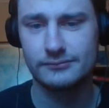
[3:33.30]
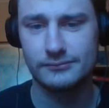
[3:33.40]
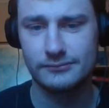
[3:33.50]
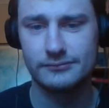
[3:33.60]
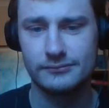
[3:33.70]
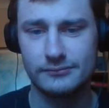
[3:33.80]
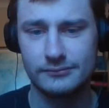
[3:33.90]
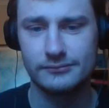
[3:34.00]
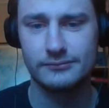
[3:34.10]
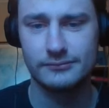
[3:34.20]

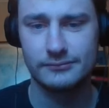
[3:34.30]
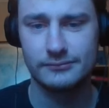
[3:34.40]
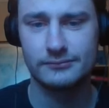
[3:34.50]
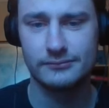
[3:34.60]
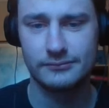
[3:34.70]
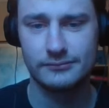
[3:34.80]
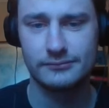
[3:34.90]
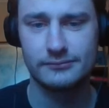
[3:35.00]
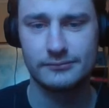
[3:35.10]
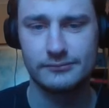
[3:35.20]

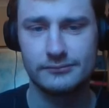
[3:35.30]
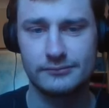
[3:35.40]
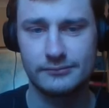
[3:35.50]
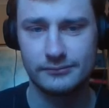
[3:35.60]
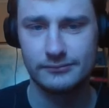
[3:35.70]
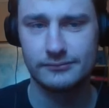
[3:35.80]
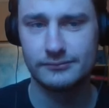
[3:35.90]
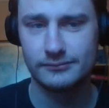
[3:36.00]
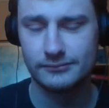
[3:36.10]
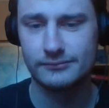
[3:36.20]

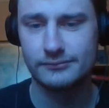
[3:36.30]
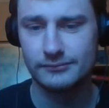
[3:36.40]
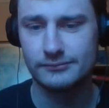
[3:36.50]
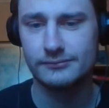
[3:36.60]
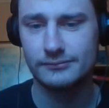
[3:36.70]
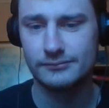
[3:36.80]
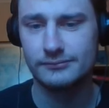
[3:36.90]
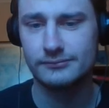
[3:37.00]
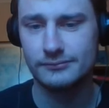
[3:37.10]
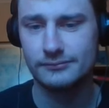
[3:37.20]

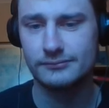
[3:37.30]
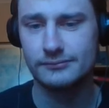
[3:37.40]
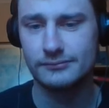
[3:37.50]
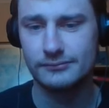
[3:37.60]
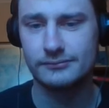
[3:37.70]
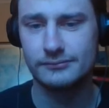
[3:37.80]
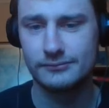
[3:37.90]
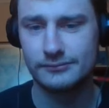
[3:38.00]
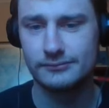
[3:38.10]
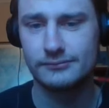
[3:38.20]

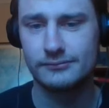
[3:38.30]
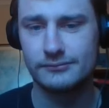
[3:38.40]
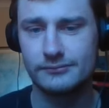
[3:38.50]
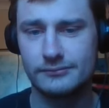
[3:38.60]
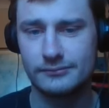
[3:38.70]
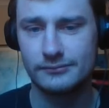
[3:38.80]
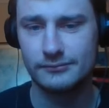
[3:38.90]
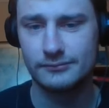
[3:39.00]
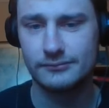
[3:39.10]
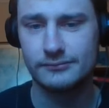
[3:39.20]

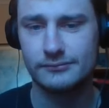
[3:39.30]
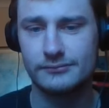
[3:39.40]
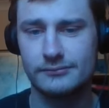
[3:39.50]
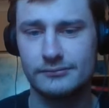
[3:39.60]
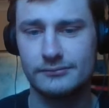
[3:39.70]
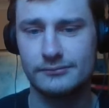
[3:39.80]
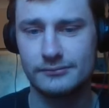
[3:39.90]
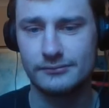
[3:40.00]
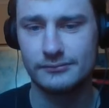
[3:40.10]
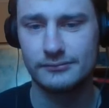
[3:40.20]

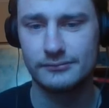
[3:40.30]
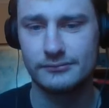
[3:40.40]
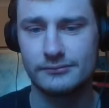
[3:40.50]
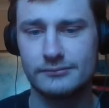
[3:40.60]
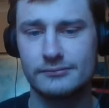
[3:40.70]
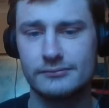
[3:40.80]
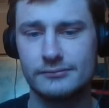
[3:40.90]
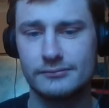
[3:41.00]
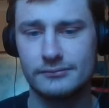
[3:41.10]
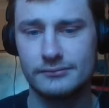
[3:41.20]
This person isn't speaking.